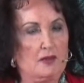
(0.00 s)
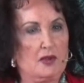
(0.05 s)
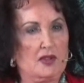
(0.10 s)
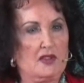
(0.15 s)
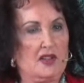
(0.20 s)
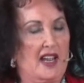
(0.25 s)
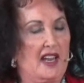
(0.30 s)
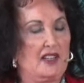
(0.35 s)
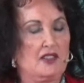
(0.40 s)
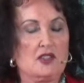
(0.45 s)
Well,
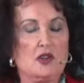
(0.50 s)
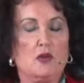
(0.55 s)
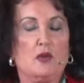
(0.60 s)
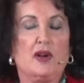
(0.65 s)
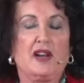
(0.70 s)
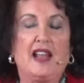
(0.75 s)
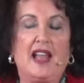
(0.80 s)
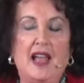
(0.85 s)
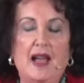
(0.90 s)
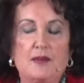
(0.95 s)
I don't know
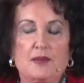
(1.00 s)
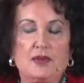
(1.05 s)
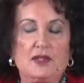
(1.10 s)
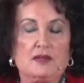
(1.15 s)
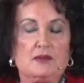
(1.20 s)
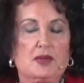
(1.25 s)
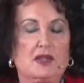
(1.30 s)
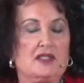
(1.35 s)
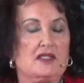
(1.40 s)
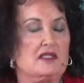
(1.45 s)
what
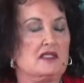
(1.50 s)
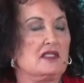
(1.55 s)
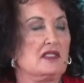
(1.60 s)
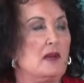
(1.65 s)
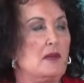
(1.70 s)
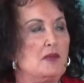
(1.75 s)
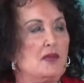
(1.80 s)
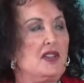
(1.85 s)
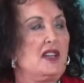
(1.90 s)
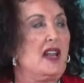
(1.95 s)
happened, but
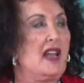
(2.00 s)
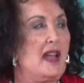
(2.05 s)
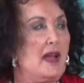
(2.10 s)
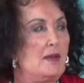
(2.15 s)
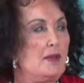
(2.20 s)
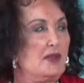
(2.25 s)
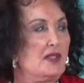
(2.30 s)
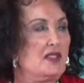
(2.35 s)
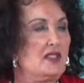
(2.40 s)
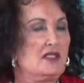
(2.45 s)
something
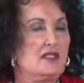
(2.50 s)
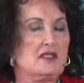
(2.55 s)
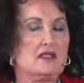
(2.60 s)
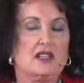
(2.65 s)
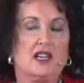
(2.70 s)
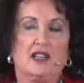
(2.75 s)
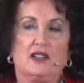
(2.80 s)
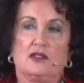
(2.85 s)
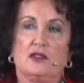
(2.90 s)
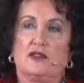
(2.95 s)
happened.
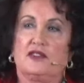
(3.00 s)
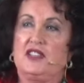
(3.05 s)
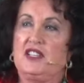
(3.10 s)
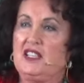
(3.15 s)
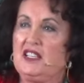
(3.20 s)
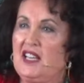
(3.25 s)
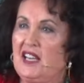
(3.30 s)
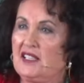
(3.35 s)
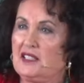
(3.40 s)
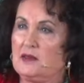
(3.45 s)
I don't know if
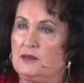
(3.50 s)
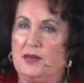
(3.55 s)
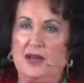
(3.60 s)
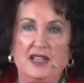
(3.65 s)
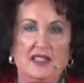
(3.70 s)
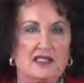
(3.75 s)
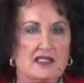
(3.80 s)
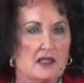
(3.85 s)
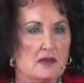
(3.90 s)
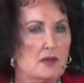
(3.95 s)
he had to
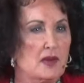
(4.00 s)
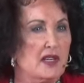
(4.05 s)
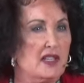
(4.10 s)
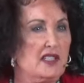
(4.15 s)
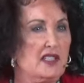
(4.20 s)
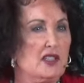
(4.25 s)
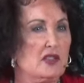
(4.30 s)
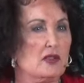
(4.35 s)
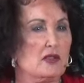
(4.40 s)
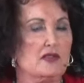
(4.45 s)
pay
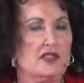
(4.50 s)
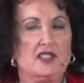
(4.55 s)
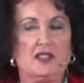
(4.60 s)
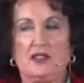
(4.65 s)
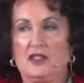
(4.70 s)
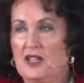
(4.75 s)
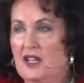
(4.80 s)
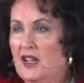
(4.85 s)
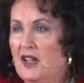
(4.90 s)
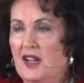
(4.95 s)
somebody or if
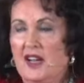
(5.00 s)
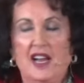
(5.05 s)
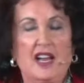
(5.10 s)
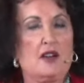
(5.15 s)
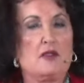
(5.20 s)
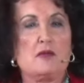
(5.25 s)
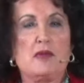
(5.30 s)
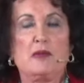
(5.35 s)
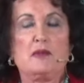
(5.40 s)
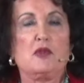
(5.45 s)
he, I
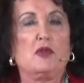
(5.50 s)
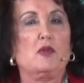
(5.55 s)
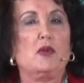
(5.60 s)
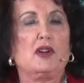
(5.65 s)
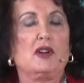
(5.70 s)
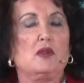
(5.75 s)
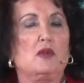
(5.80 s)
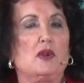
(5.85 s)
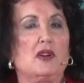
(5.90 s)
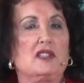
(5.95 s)
don't remember
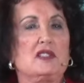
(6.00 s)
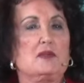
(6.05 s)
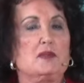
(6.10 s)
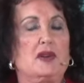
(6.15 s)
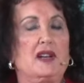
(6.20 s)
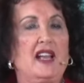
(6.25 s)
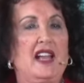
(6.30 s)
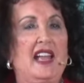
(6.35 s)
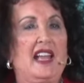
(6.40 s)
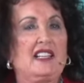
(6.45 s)
what it was,
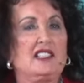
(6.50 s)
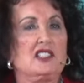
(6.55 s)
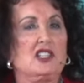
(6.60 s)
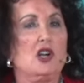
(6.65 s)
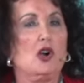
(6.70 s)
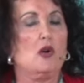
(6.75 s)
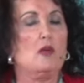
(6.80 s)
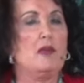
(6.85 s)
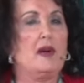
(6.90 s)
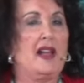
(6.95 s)
but I had to
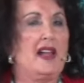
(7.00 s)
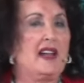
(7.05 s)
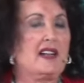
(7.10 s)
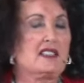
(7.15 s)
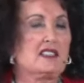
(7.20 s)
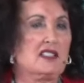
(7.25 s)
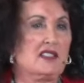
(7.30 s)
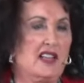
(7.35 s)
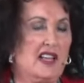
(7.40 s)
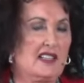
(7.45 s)
go
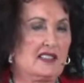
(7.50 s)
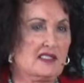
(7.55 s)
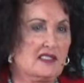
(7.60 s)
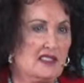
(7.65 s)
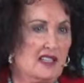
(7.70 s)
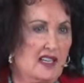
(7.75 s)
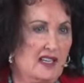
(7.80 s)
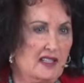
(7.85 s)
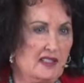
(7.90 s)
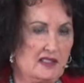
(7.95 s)
back to that
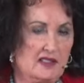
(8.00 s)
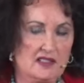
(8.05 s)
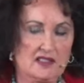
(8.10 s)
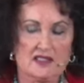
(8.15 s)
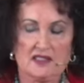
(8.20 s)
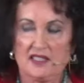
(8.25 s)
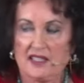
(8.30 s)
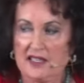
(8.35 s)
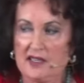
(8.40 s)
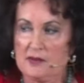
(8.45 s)
site to
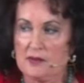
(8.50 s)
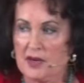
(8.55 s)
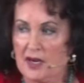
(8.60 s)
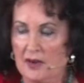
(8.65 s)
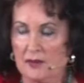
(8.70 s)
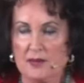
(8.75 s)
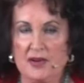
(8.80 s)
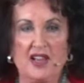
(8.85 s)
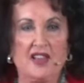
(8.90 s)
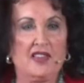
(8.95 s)
dig him
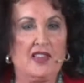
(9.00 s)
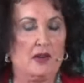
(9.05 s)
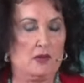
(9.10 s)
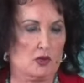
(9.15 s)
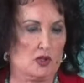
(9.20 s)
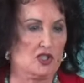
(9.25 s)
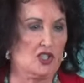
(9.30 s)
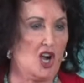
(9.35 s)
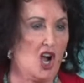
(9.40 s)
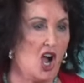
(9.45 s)
up and they
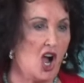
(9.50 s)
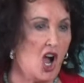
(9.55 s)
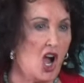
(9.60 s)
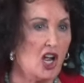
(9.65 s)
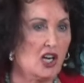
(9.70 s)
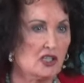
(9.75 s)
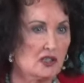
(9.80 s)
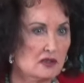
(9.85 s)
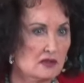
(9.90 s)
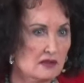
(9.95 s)
were
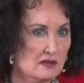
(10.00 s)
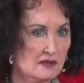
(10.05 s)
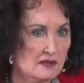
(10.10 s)
gone.